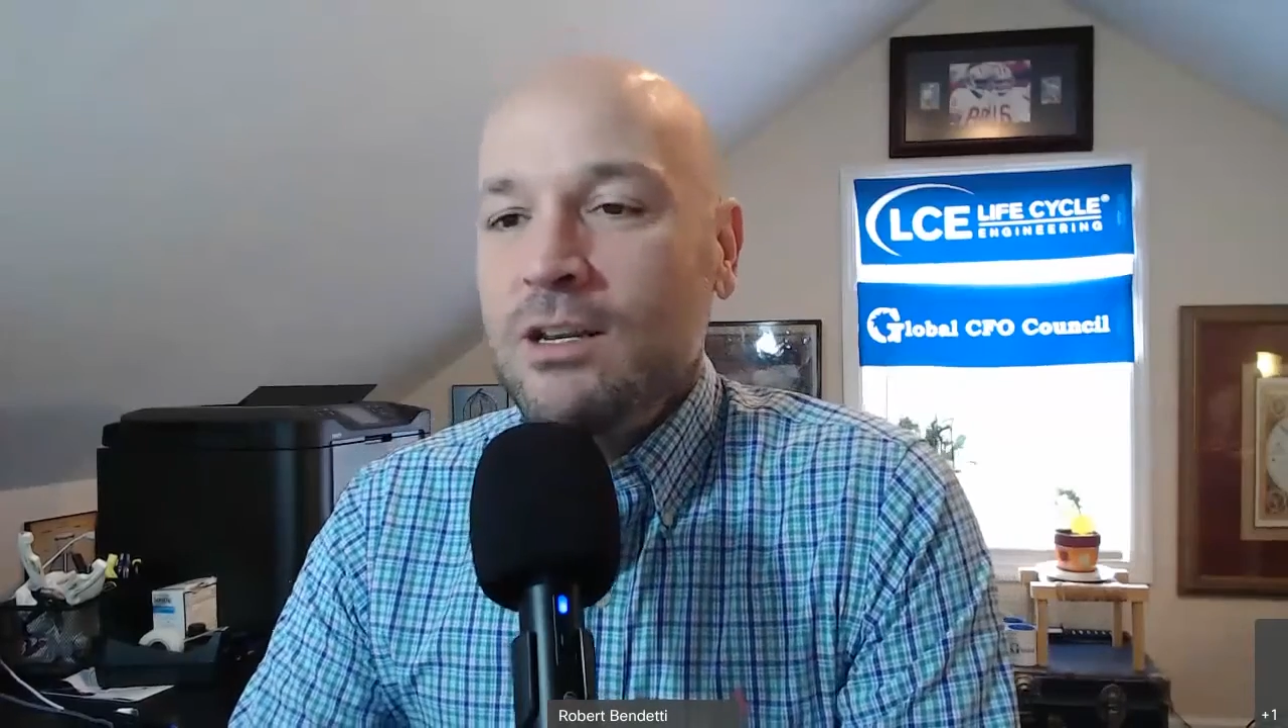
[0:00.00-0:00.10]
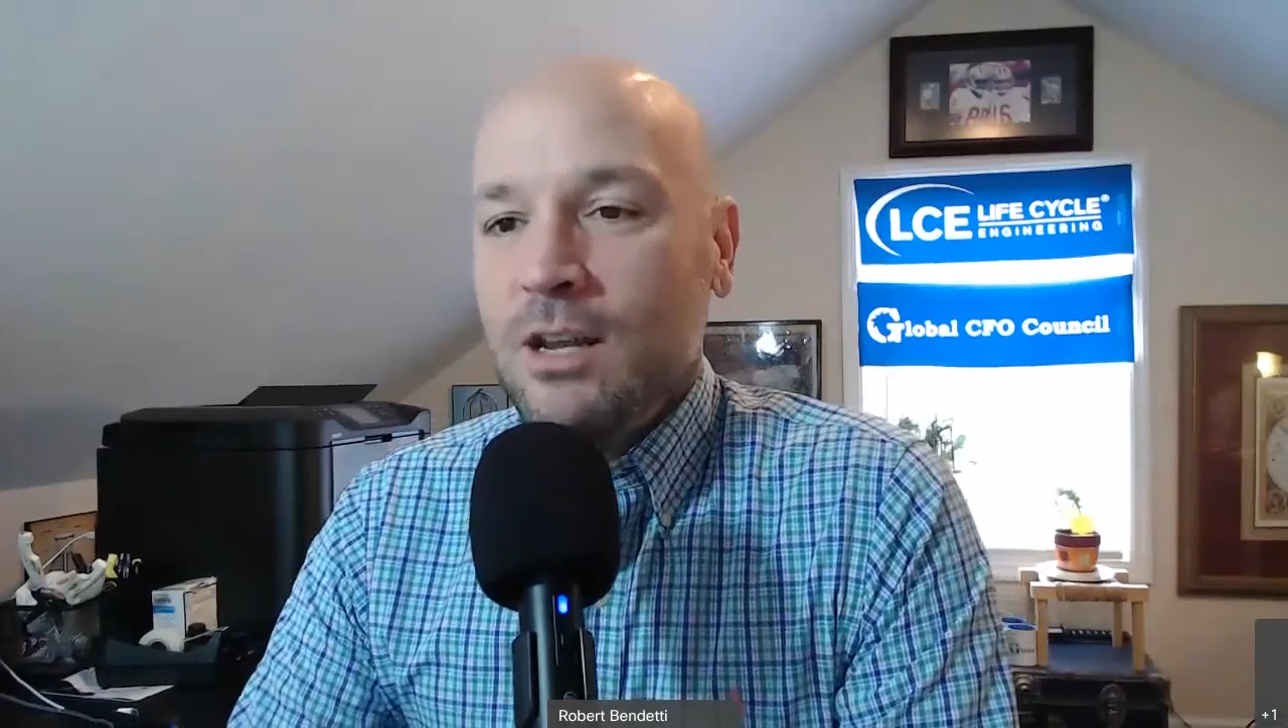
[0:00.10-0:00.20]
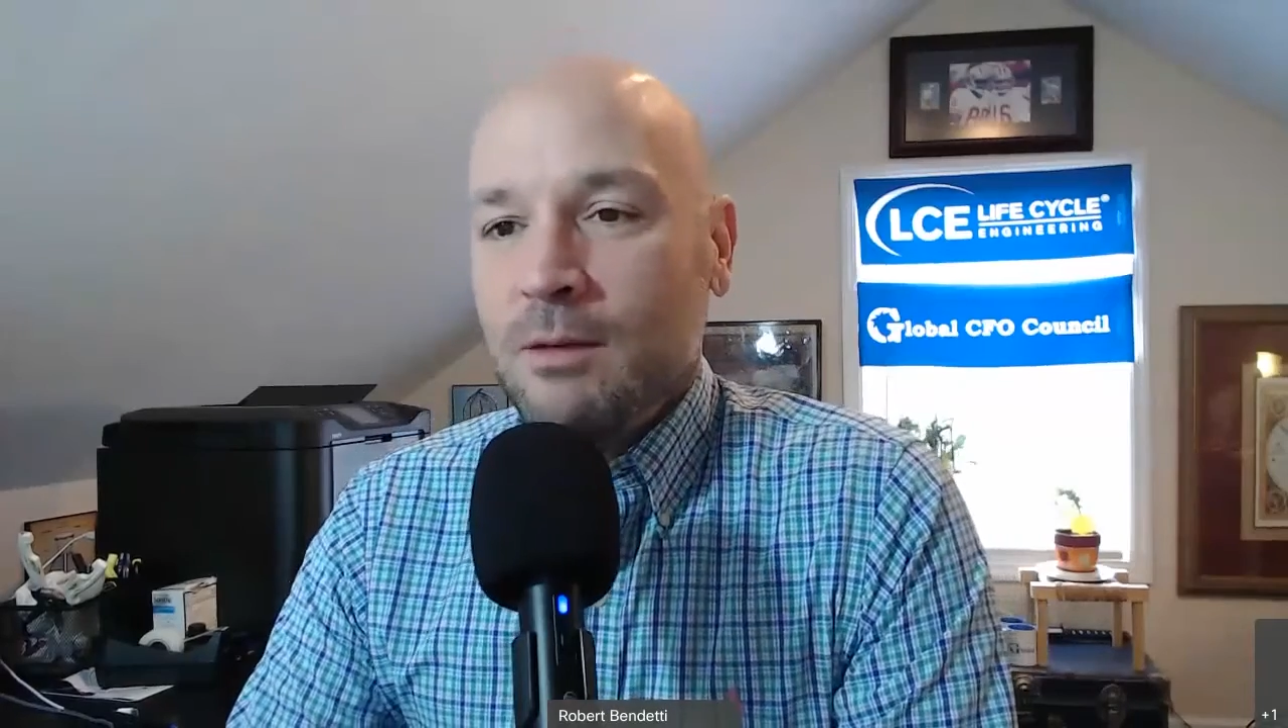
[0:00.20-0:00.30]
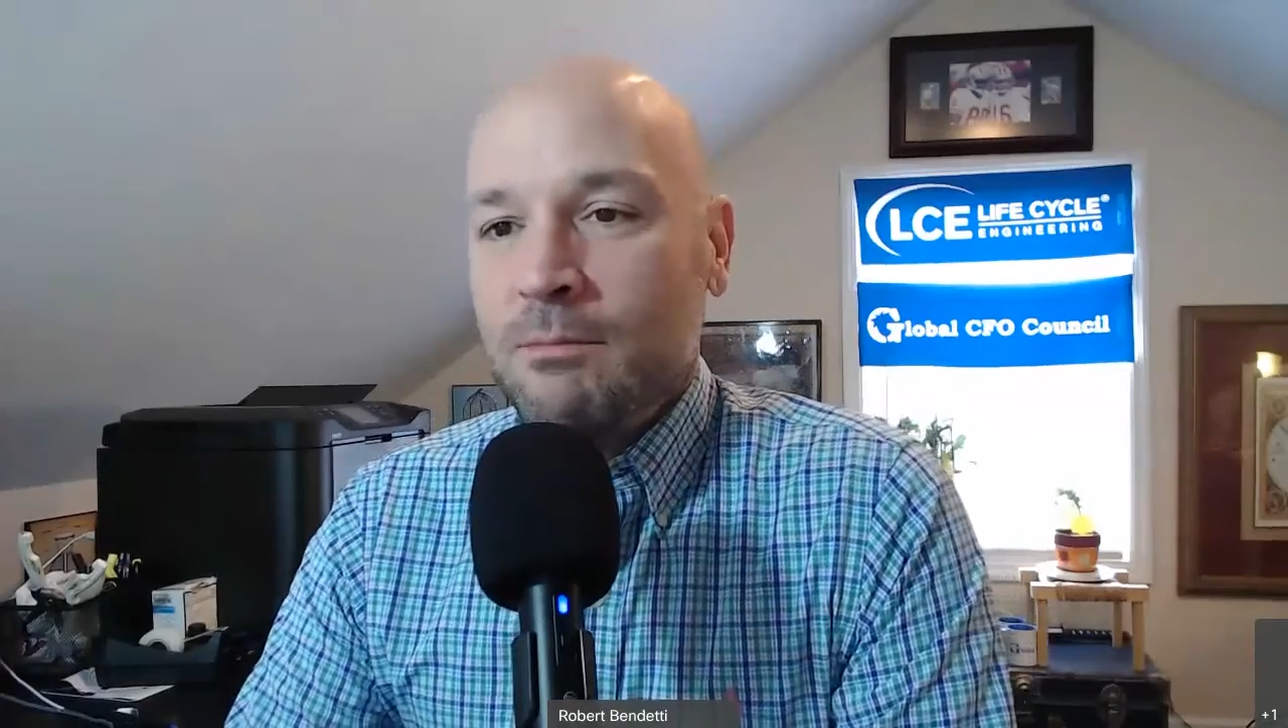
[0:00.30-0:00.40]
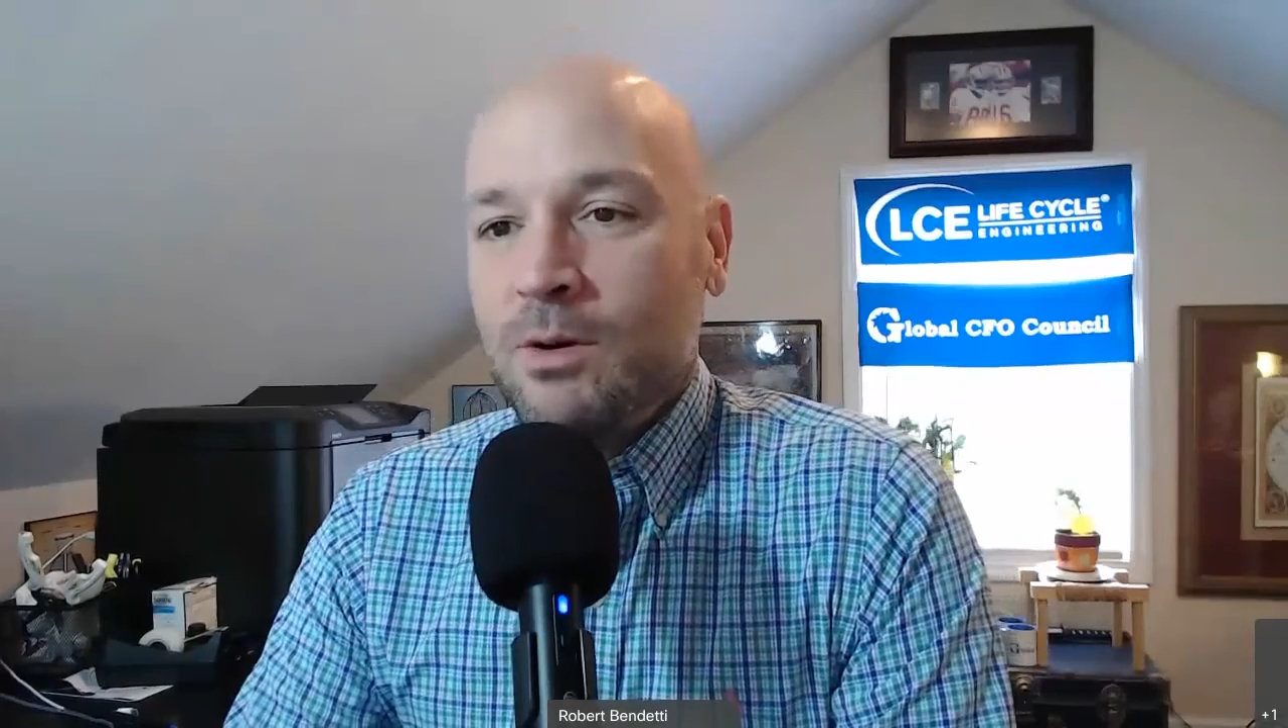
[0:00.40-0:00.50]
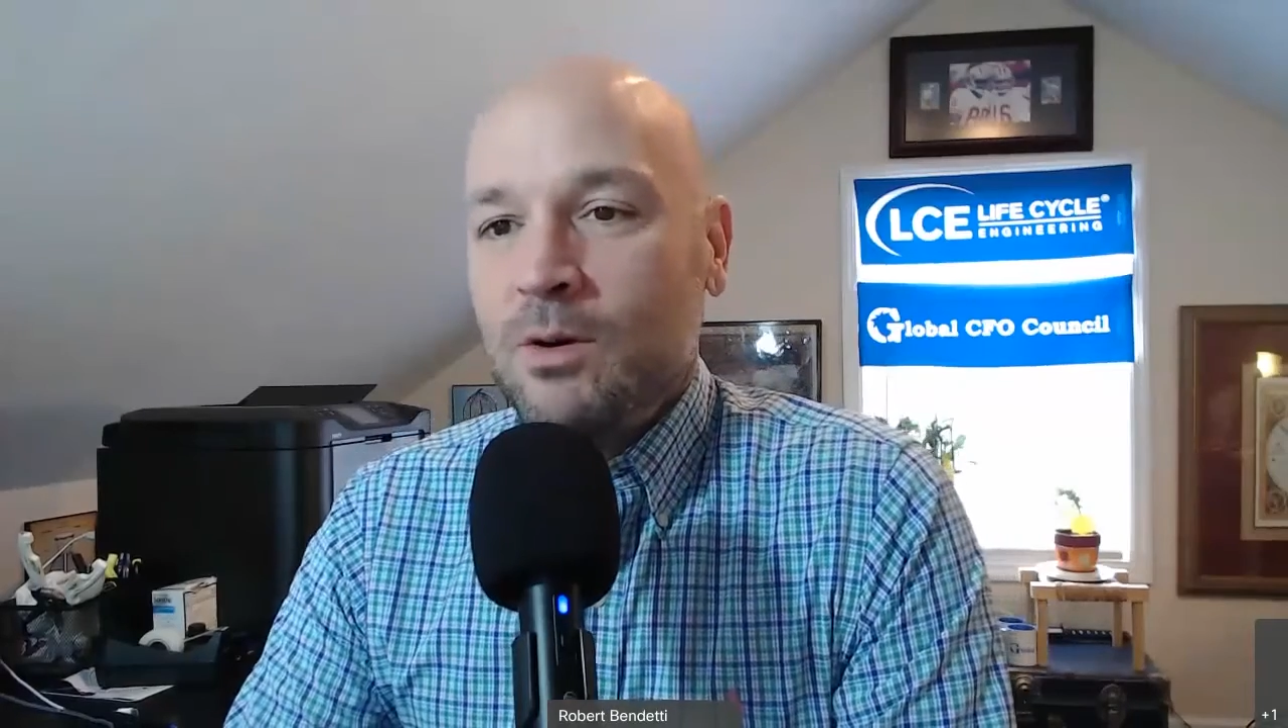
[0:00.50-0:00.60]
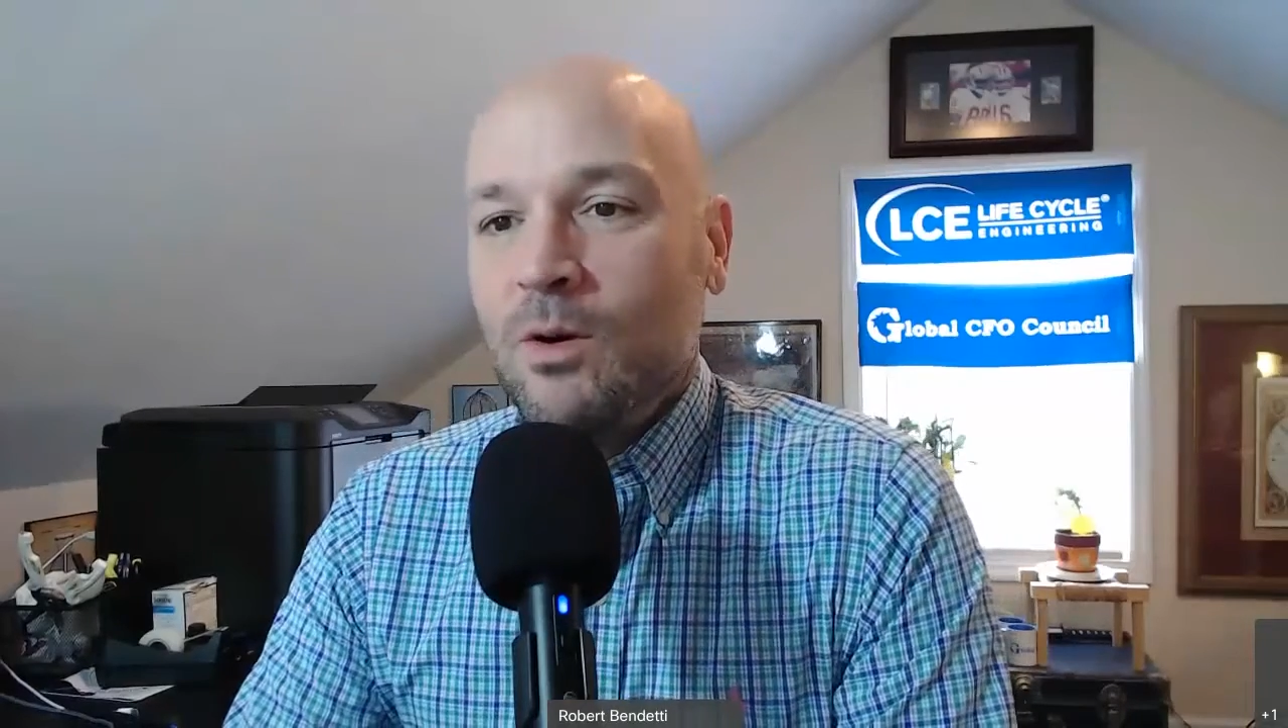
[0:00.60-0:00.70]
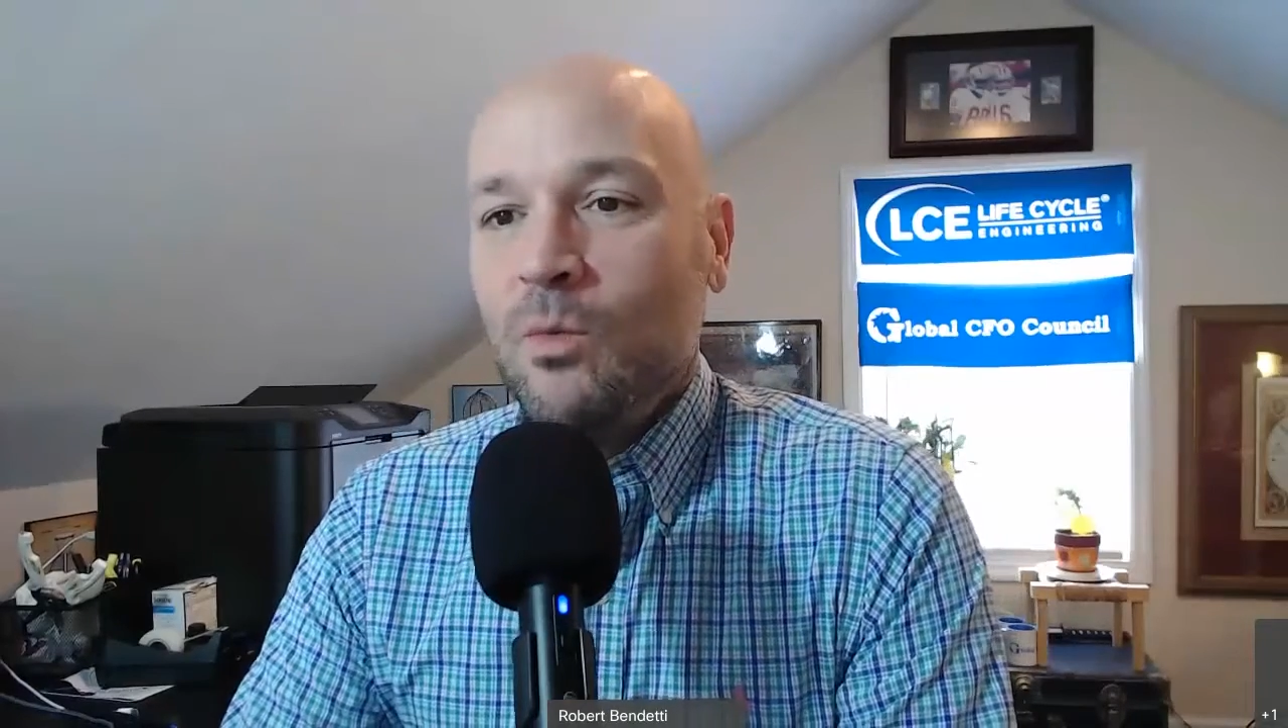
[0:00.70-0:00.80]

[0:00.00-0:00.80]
number